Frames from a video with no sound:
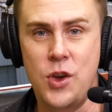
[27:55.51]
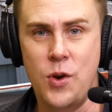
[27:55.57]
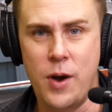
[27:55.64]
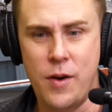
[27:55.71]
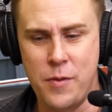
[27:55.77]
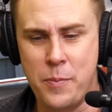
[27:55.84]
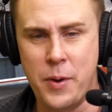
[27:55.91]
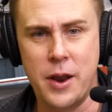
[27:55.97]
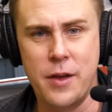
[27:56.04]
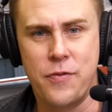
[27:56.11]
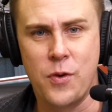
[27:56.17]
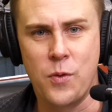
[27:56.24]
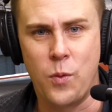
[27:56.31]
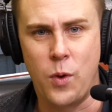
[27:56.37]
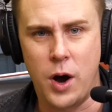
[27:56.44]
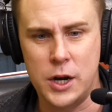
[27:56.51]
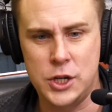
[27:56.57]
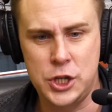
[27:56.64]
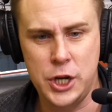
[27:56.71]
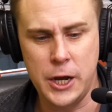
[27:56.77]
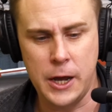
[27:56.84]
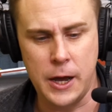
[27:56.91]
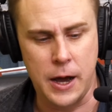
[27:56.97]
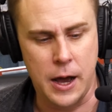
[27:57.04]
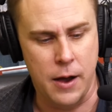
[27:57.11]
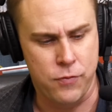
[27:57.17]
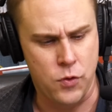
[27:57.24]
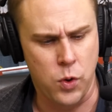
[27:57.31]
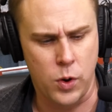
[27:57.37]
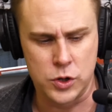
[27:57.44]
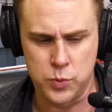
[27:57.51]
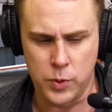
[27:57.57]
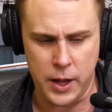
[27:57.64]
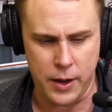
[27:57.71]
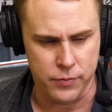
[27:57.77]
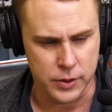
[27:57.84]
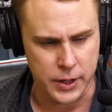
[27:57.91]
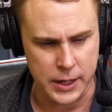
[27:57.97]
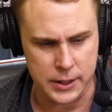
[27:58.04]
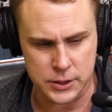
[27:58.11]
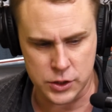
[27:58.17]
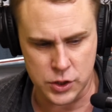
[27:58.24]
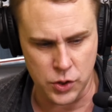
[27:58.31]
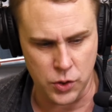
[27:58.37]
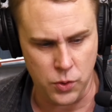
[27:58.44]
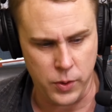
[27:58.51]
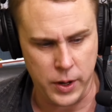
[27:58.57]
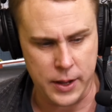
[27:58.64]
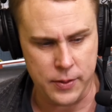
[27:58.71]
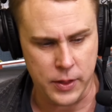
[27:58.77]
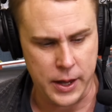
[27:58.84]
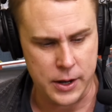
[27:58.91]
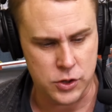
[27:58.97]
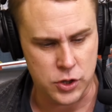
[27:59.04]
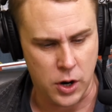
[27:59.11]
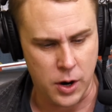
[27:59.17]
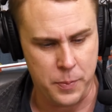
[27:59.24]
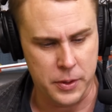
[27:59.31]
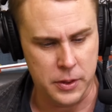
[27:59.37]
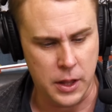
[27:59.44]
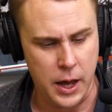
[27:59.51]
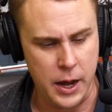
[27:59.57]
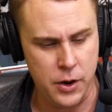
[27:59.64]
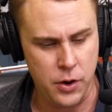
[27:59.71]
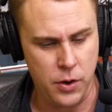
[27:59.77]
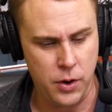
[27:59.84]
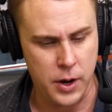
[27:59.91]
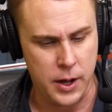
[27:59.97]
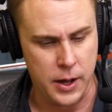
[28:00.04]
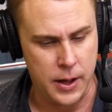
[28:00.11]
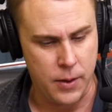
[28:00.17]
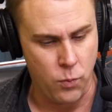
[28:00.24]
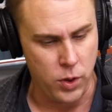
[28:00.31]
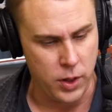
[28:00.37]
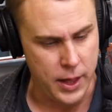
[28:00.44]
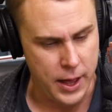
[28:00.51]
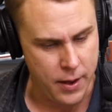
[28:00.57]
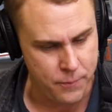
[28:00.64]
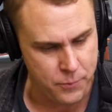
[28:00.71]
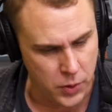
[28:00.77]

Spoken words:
you, everybody, for watching. Of course, we'll have links to Inland Tarp and Liner. We'll have